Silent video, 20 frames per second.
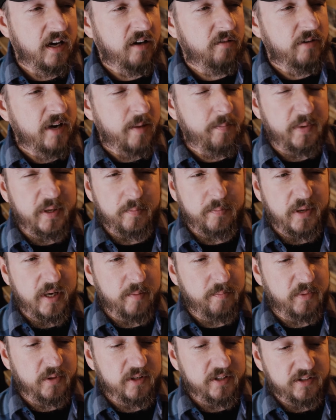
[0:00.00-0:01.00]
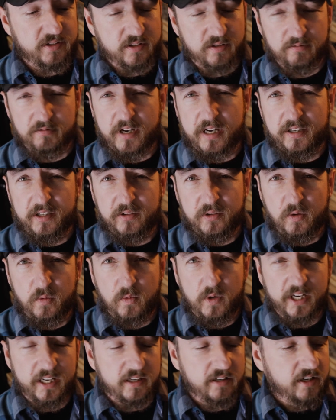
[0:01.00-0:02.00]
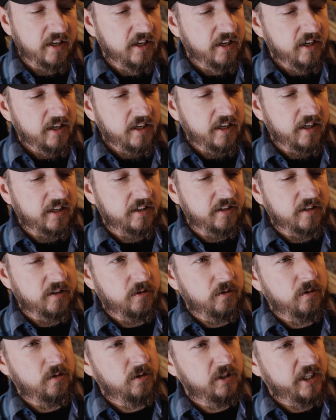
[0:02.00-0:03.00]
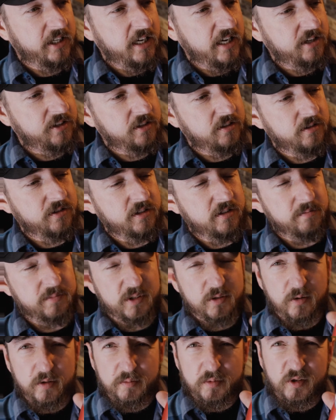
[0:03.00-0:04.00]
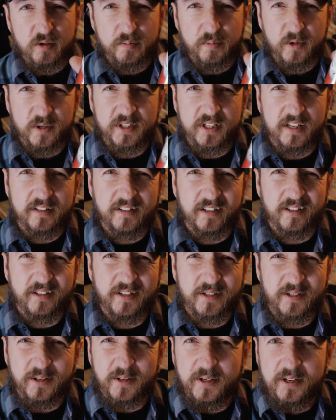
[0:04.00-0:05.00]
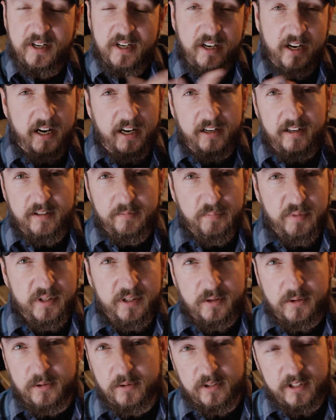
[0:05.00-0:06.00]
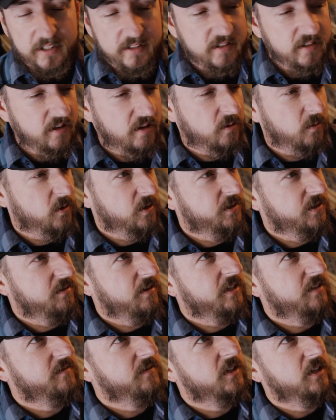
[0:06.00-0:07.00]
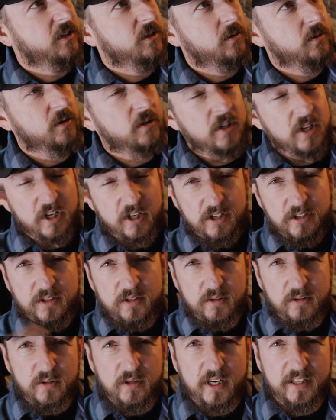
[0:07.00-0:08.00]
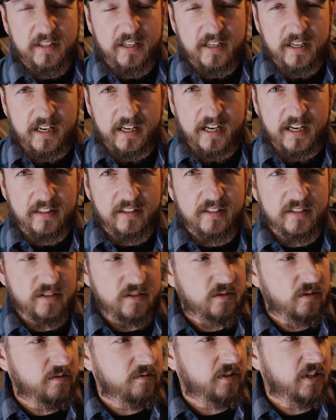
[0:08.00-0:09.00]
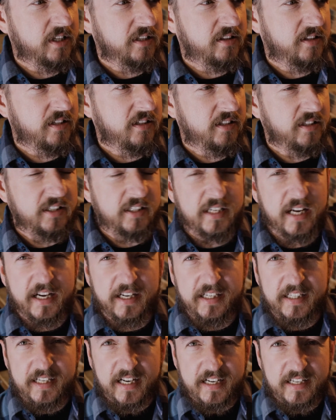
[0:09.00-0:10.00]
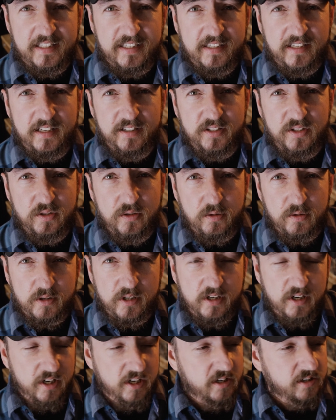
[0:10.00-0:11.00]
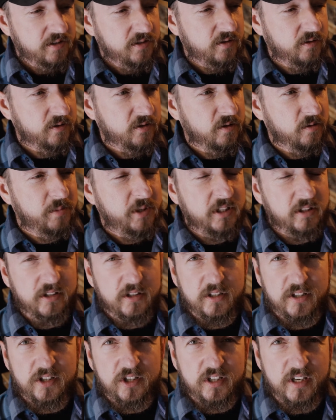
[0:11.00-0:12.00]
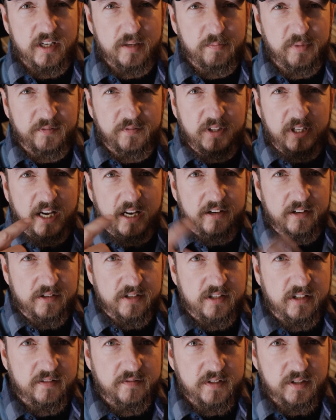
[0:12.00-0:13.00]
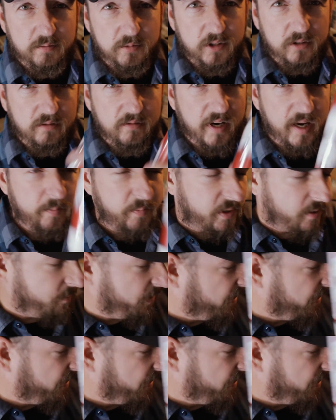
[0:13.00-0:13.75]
wrapping paper. It's the red and the white. And oh, holy gosh, there's some stormtroopers on there. So, hey, pretty cool. That's Star Wars, right? Very cool. So I think I got this over at the 99-cent store. So you'll be in good shape if you got yourself some good wrapping